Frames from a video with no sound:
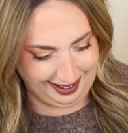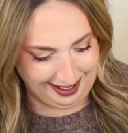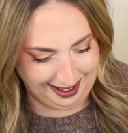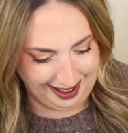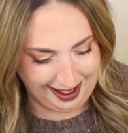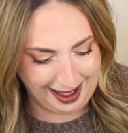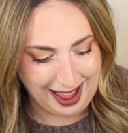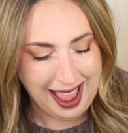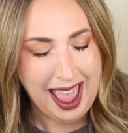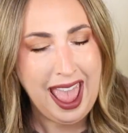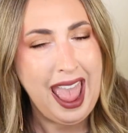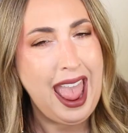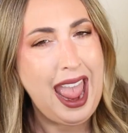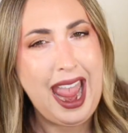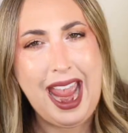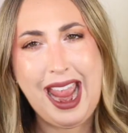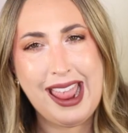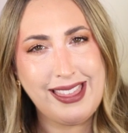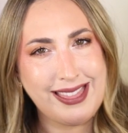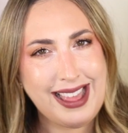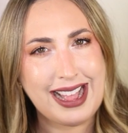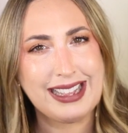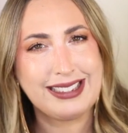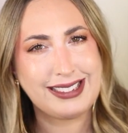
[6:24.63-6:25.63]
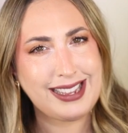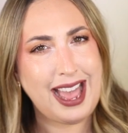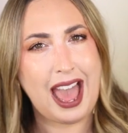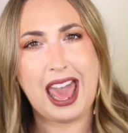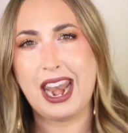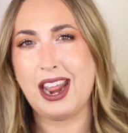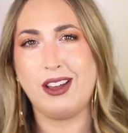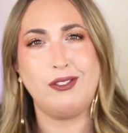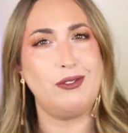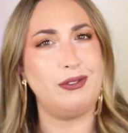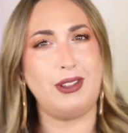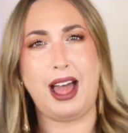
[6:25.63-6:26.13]
and that's
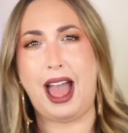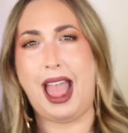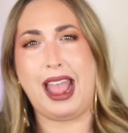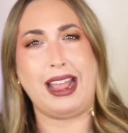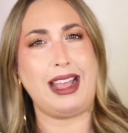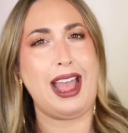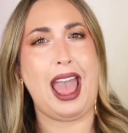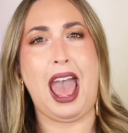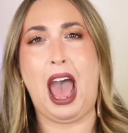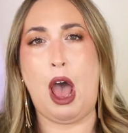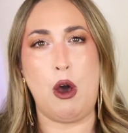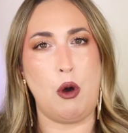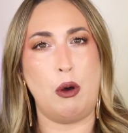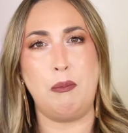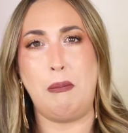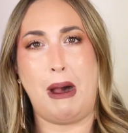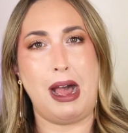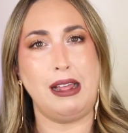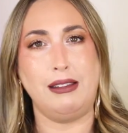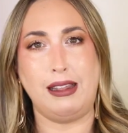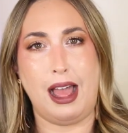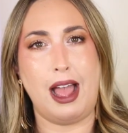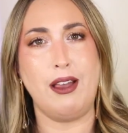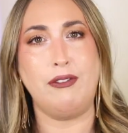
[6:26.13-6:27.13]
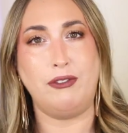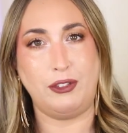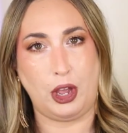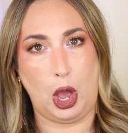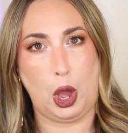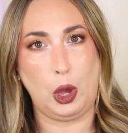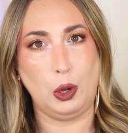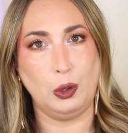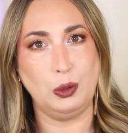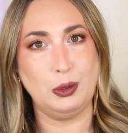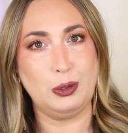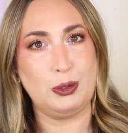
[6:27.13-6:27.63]
kind of like how my life
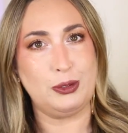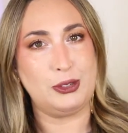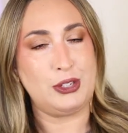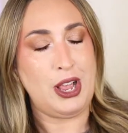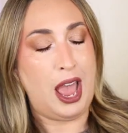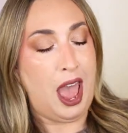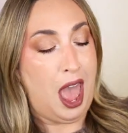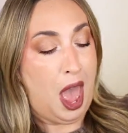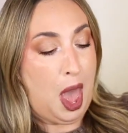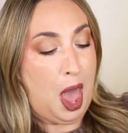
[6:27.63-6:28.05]
goes.